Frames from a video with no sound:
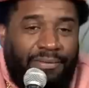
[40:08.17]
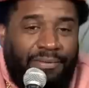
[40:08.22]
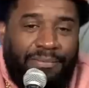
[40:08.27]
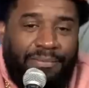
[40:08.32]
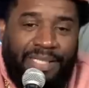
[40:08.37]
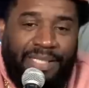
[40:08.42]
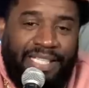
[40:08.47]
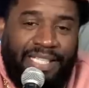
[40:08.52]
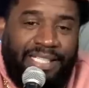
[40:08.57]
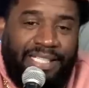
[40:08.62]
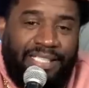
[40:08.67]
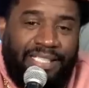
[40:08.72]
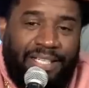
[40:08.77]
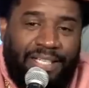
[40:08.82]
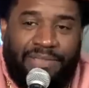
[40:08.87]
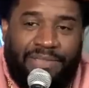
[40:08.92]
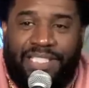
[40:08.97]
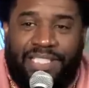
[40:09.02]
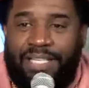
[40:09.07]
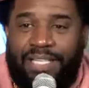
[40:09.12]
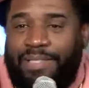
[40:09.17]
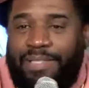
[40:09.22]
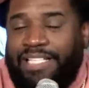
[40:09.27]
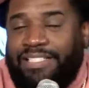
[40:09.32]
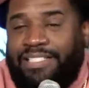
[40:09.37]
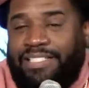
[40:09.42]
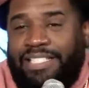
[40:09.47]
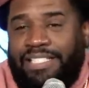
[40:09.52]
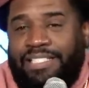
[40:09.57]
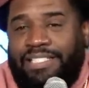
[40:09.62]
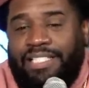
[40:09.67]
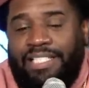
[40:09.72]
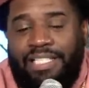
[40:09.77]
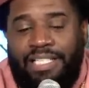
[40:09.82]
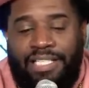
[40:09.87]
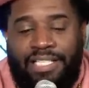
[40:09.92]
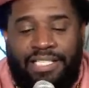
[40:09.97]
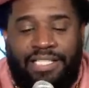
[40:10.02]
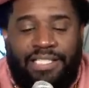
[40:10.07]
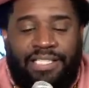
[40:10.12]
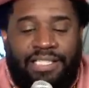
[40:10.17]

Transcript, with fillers: Oh man, I'm saying that's just